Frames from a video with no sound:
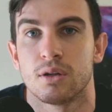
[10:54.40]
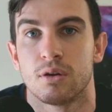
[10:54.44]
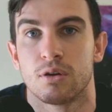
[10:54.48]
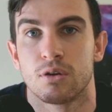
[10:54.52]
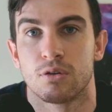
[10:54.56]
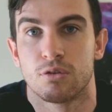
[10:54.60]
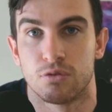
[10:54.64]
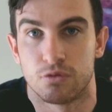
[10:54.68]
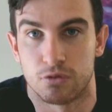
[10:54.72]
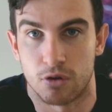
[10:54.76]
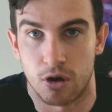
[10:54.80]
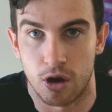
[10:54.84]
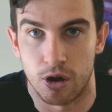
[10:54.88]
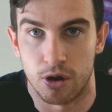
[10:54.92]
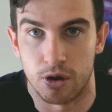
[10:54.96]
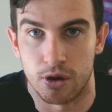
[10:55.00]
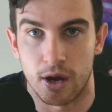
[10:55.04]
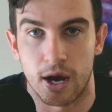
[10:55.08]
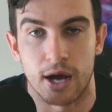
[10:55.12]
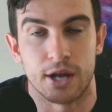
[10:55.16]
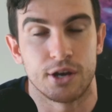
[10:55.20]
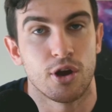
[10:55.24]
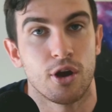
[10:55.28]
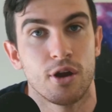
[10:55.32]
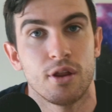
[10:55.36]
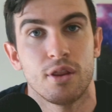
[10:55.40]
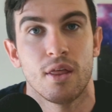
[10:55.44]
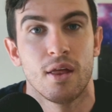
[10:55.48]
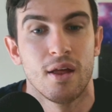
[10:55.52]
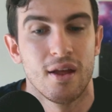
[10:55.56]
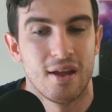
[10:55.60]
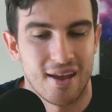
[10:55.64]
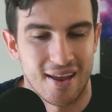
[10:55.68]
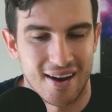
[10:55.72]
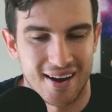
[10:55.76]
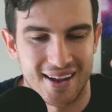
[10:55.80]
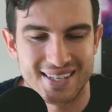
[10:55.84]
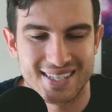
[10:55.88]
grow.
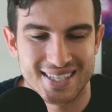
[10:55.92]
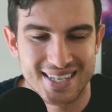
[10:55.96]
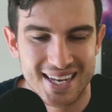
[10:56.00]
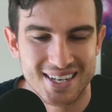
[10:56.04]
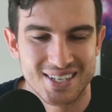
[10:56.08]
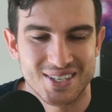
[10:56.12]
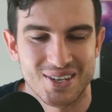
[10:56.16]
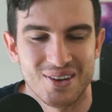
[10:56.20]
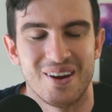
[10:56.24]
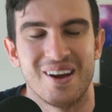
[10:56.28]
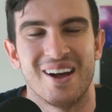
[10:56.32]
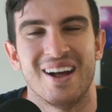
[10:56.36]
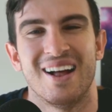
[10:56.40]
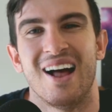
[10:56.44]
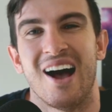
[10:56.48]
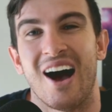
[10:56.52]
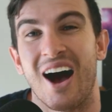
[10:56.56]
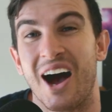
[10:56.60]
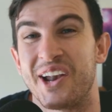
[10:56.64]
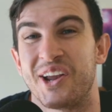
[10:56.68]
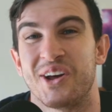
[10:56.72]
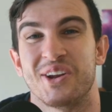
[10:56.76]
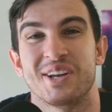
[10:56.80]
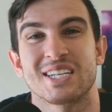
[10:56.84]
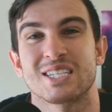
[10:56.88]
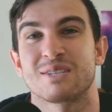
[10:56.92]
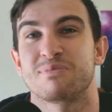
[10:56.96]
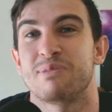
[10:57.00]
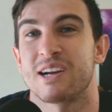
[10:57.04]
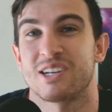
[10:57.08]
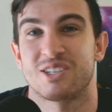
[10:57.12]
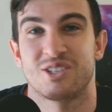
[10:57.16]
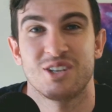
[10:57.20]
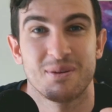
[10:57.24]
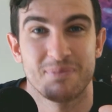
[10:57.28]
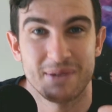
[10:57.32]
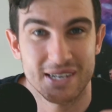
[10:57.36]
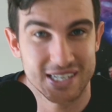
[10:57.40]
I said to her, I don't expect you
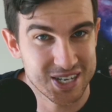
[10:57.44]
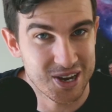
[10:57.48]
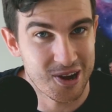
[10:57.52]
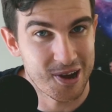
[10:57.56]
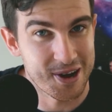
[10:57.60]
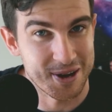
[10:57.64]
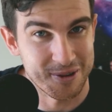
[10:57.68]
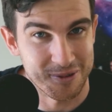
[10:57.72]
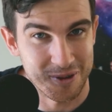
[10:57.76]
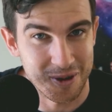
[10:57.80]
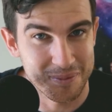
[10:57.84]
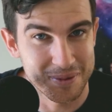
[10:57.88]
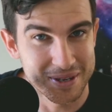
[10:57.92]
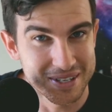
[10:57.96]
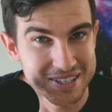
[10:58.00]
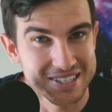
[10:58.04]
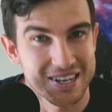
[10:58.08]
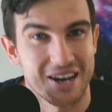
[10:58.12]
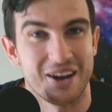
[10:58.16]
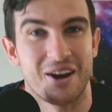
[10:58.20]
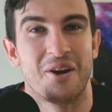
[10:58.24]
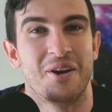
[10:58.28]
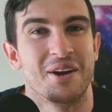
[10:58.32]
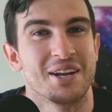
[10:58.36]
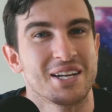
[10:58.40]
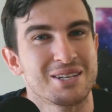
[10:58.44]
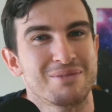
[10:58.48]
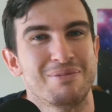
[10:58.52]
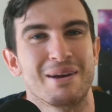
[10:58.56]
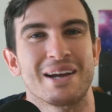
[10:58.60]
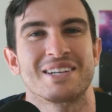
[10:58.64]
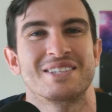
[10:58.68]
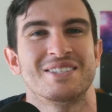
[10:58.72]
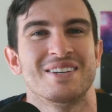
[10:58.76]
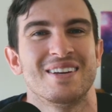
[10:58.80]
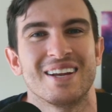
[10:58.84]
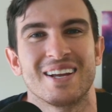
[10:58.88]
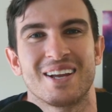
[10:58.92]
to be Tony Robbins. I don't expect
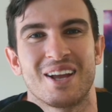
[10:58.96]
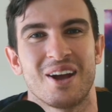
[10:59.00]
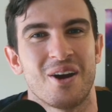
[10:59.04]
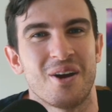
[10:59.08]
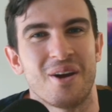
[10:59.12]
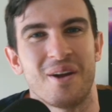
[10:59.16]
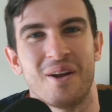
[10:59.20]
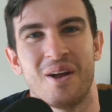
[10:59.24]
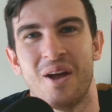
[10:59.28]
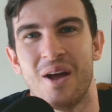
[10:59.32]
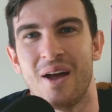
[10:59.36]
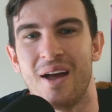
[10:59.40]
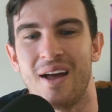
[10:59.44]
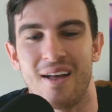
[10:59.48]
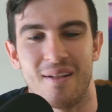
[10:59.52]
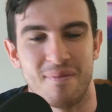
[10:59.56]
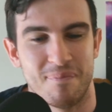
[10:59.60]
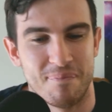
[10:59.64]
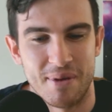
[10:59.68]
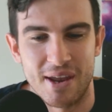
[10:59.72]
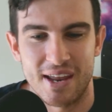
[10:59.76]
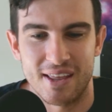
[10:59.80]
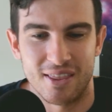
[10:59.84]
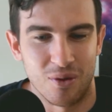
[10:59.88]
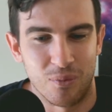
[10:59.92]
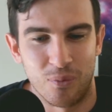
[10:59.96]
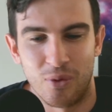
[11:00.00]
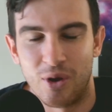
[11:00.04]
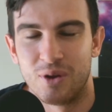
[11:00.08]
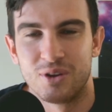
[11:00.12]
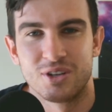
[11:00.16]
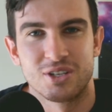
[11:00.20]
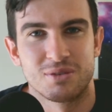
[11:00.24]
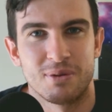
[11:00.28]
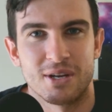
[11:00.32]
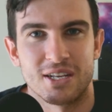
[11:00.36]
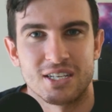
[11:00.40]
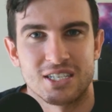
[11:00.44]
you to go be the world's best